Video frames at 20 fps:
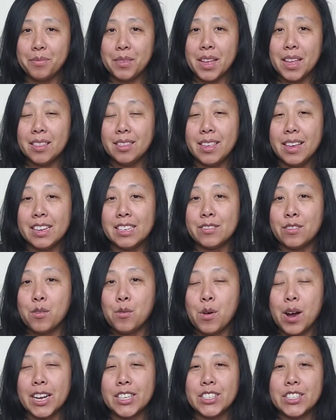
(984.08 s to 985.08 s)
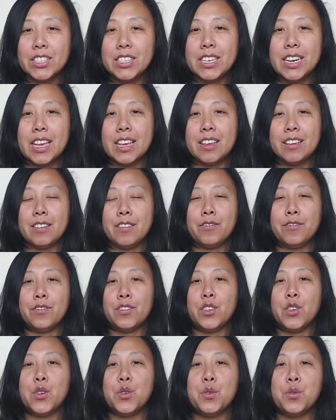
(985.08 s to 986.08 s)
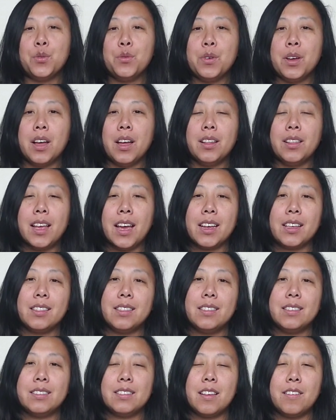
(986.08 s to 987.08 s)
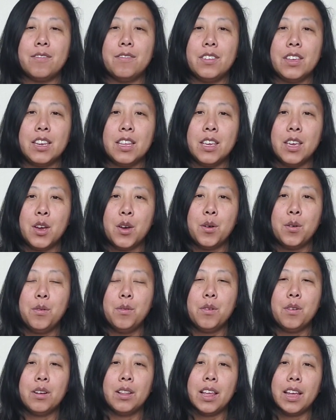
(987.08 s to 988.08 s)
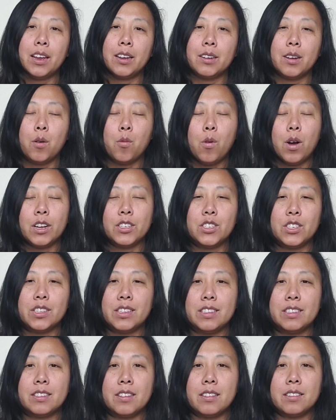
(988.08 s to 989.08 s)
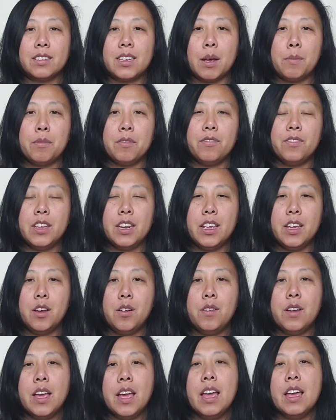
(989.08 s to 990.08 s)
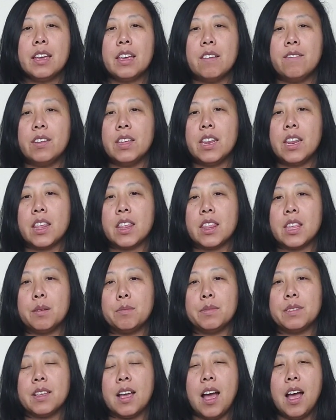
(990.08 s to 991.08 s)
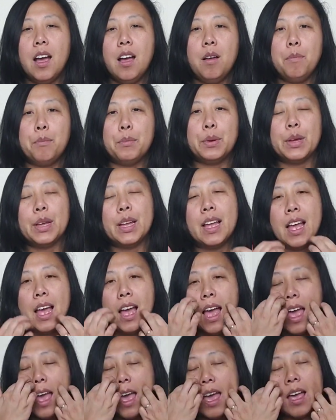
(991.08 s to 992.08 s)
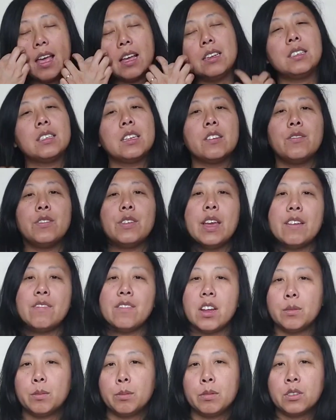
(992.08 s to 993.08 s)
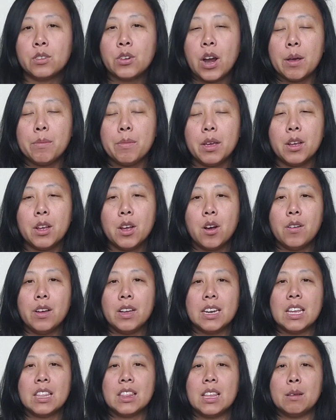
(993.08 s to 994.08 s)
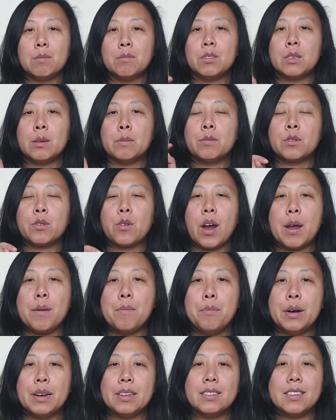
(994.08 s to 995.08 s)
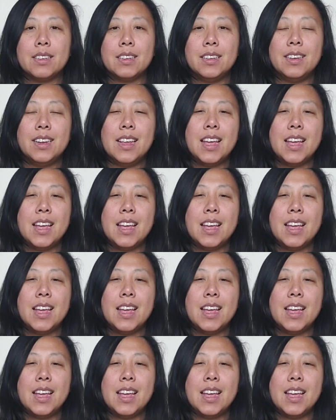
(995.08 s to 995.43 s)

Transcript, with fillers: Thanks for watching. If you uh, like this video or like watching this type of video, give it a thumbs up. And if you have not subscribed yet, go and hit that subscribe button.